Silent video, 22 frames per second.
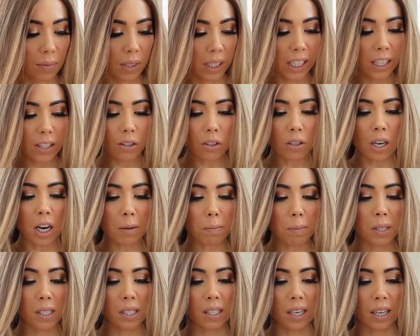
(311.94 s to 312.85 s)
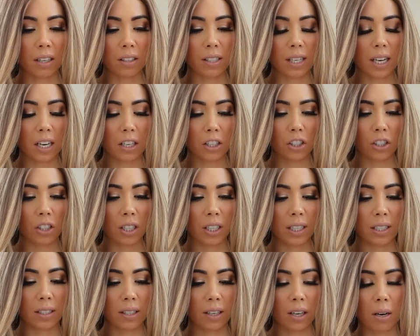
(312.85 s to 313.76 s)
either upstairs, actually,
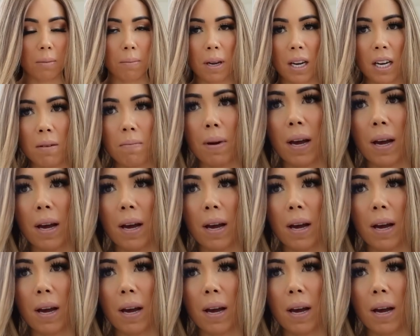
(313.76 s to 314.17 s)
because in our main